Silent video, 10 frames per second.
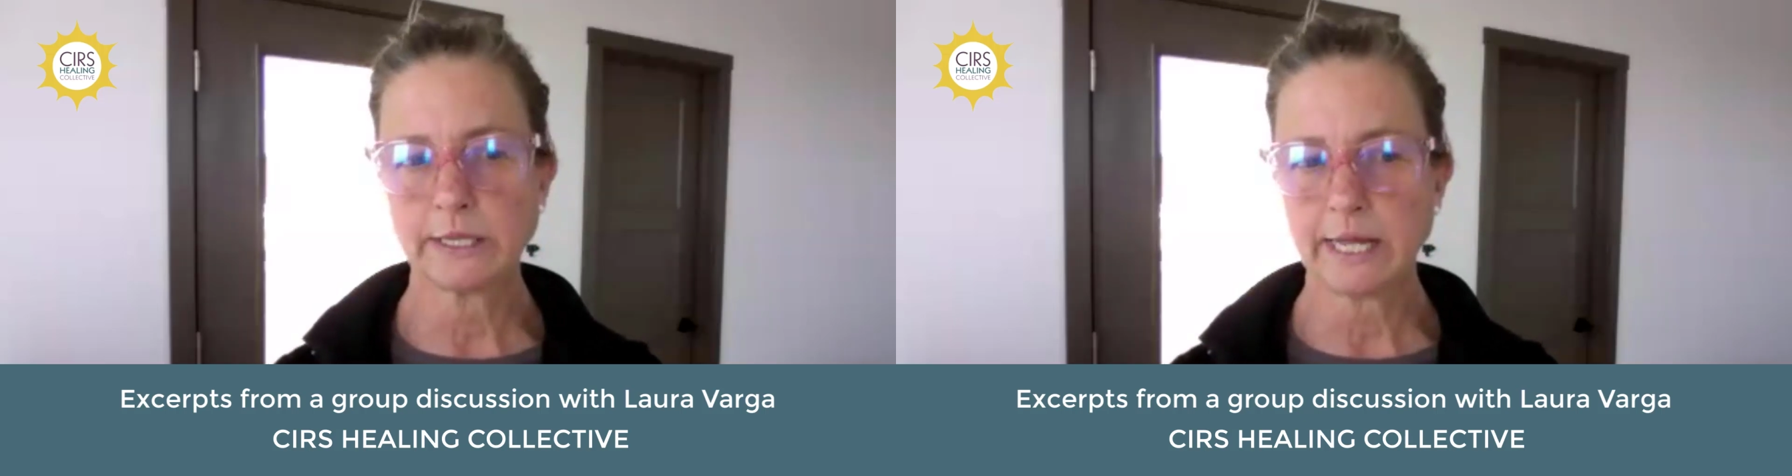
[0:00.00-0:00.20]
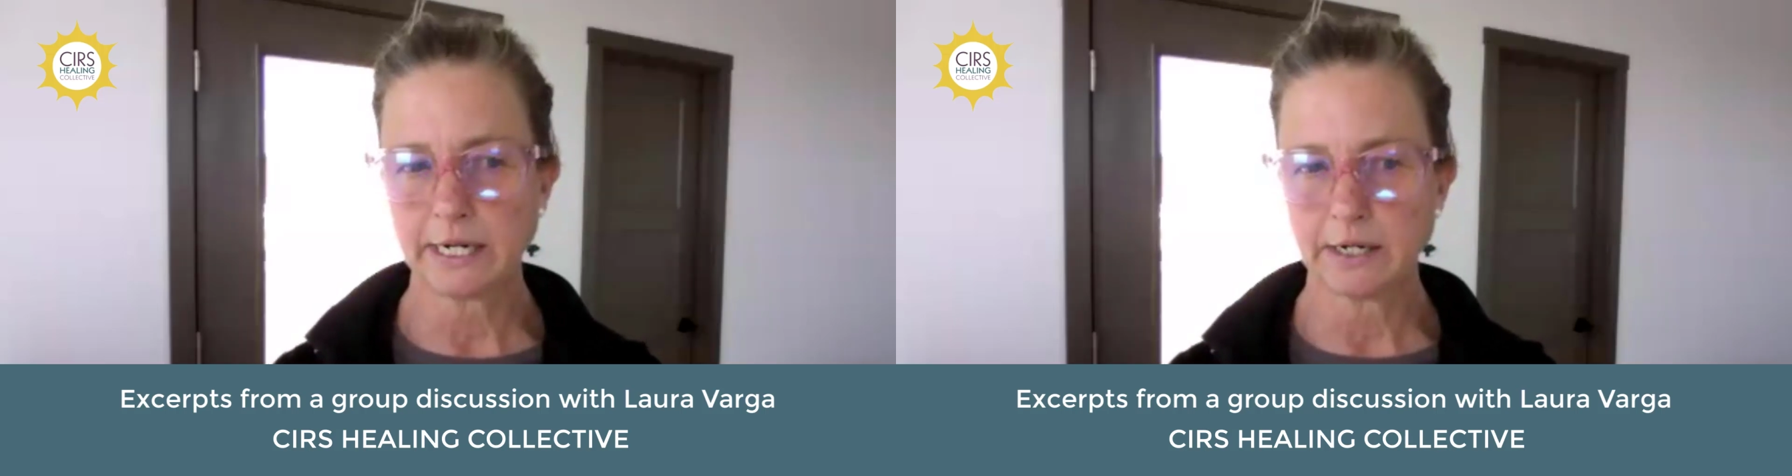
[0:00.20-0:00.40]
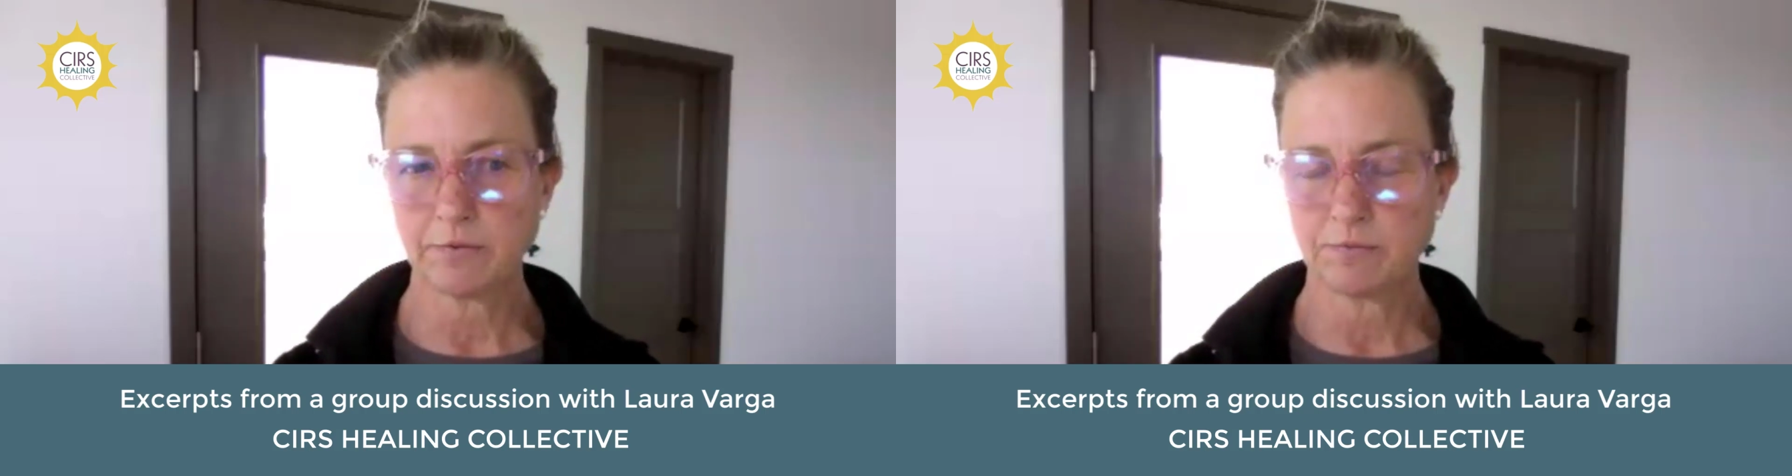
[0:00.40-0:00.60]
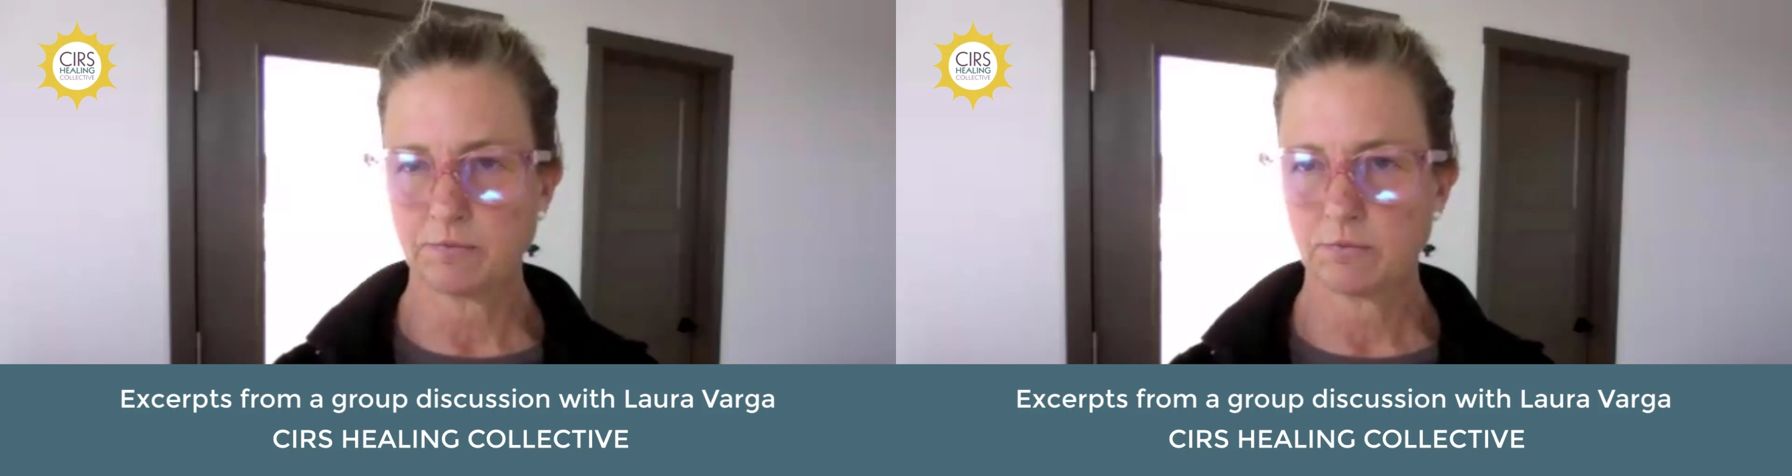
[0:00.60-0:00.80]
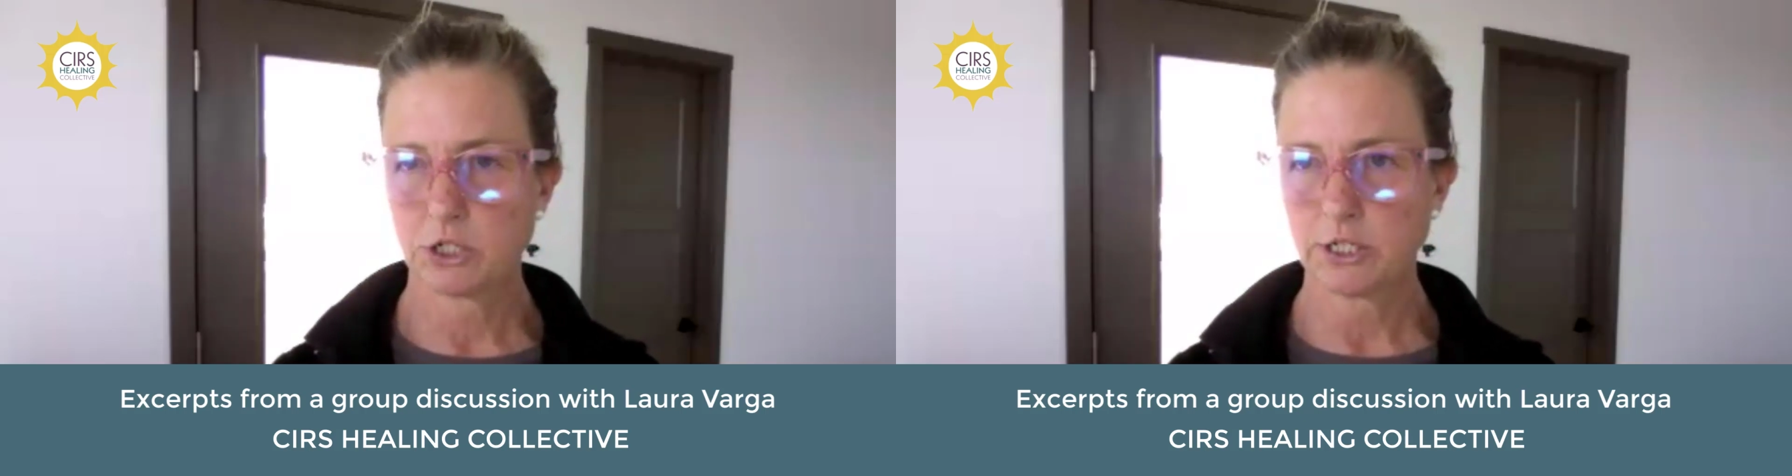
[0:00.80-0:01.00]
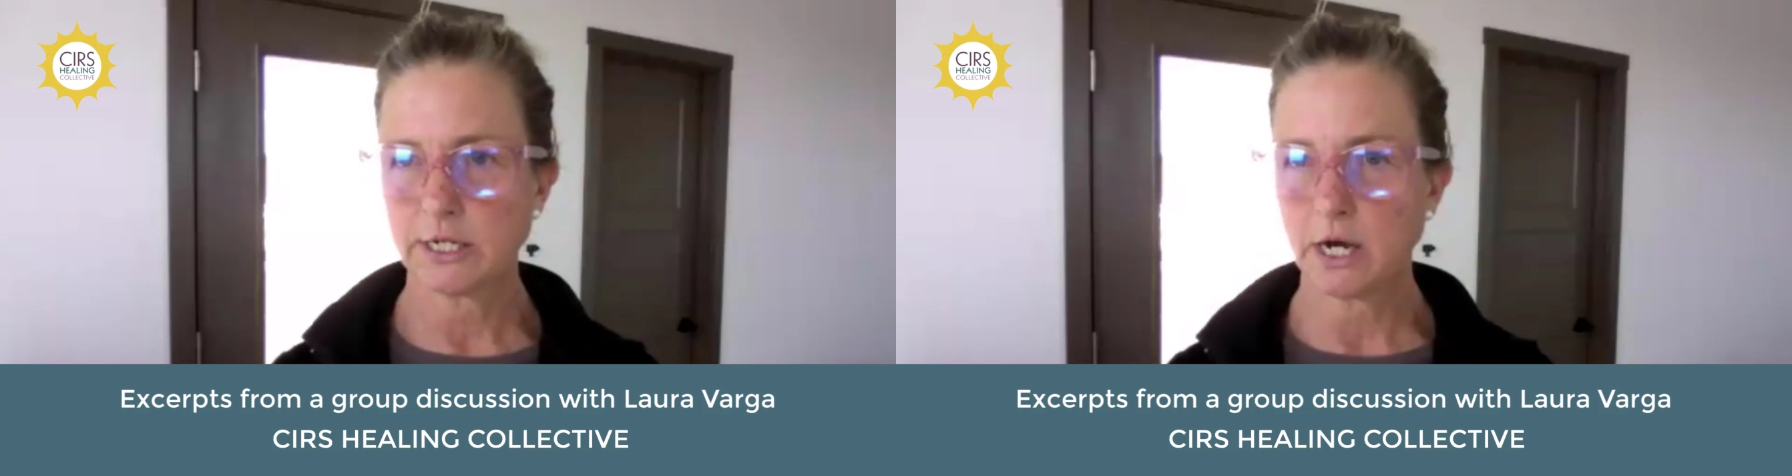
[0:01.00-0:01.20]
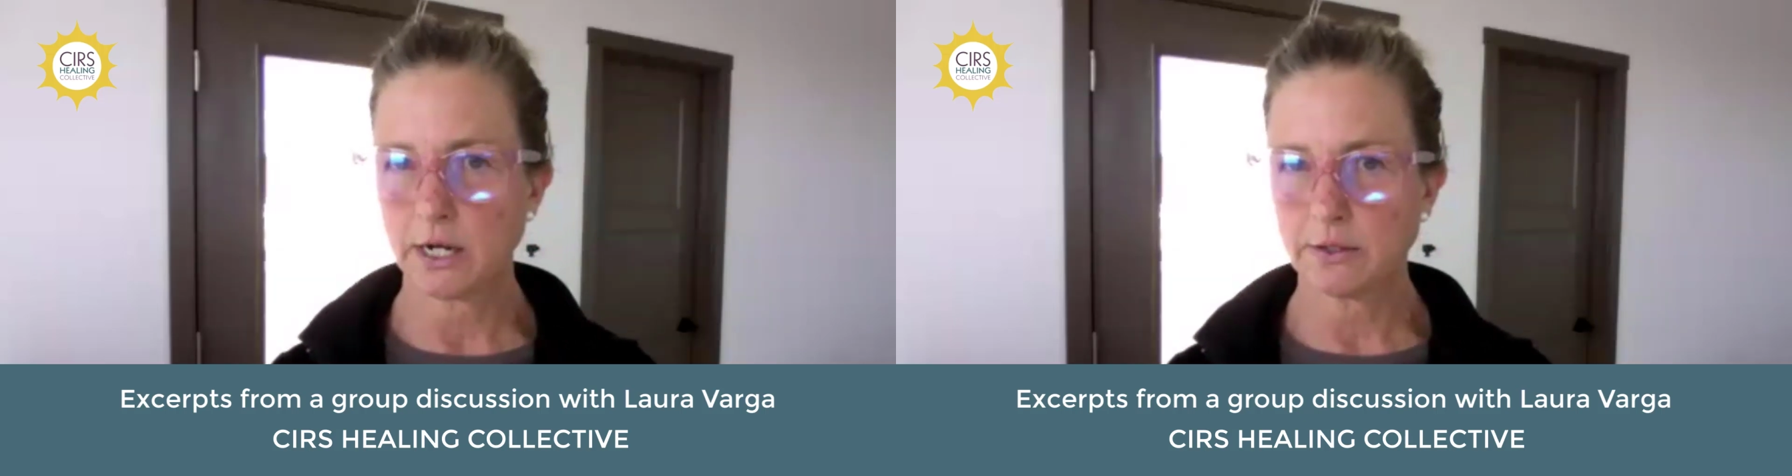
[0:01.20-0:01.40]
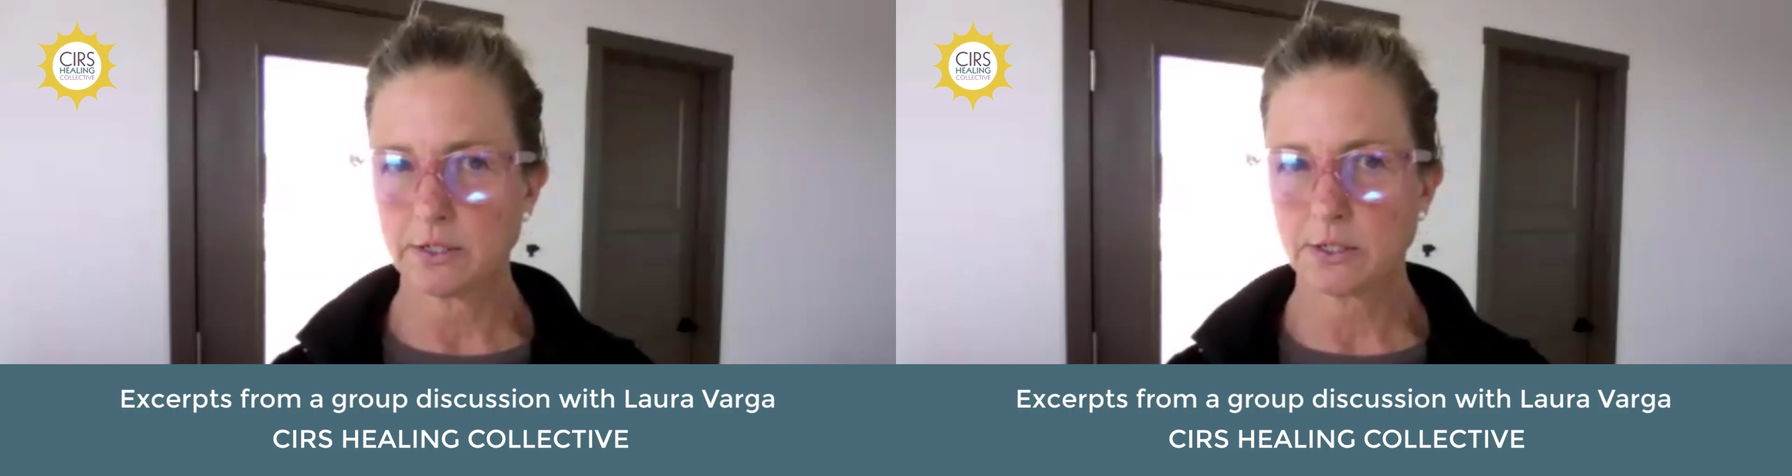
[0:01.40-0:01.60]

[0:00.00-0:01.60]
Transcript: related to the gut.